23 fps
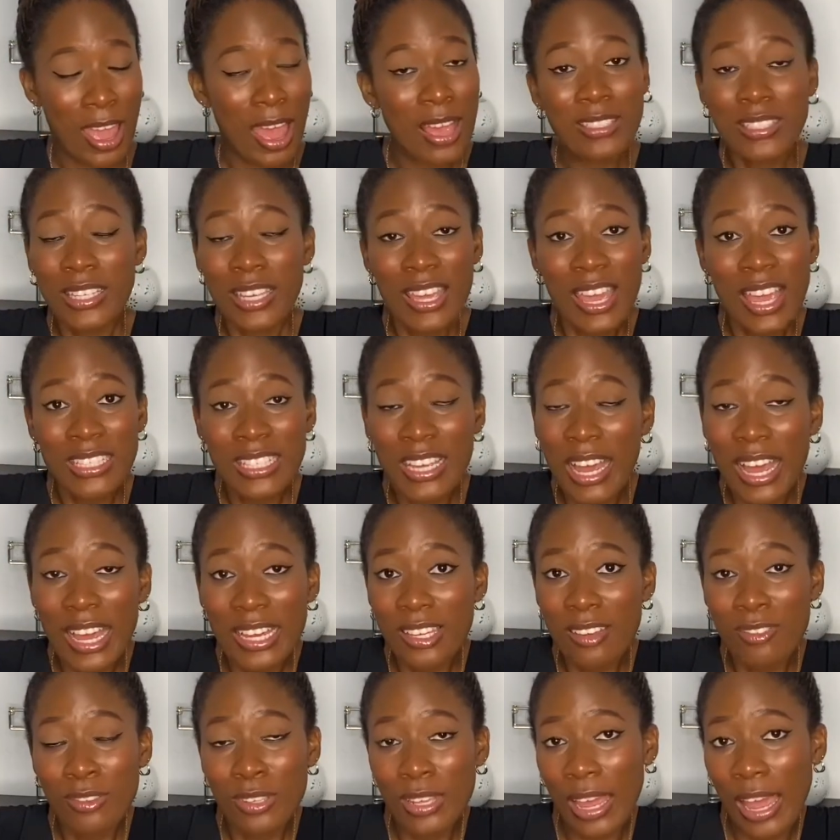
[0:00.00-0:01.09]
I say, yes, I can't
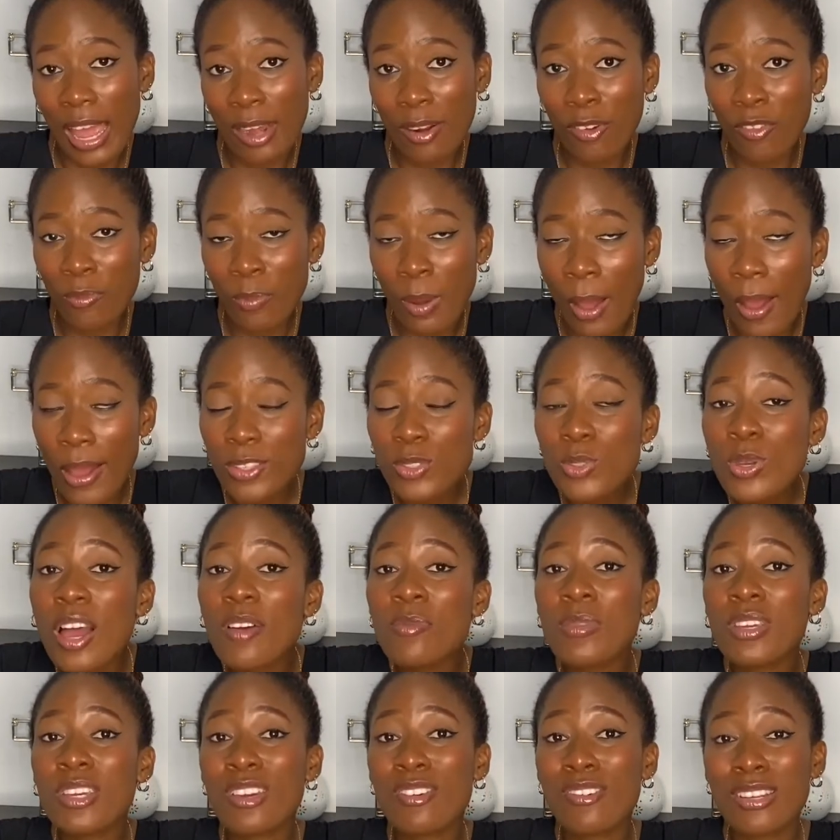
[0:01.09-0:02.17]
give you that kind of power. So
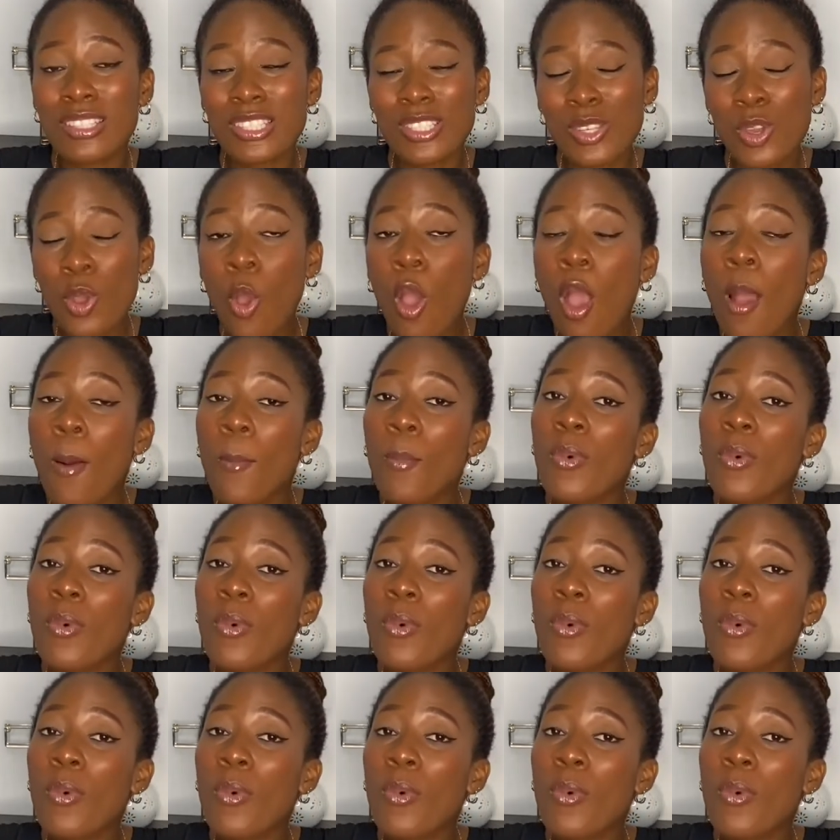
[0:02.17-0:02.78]
I've been greeting you.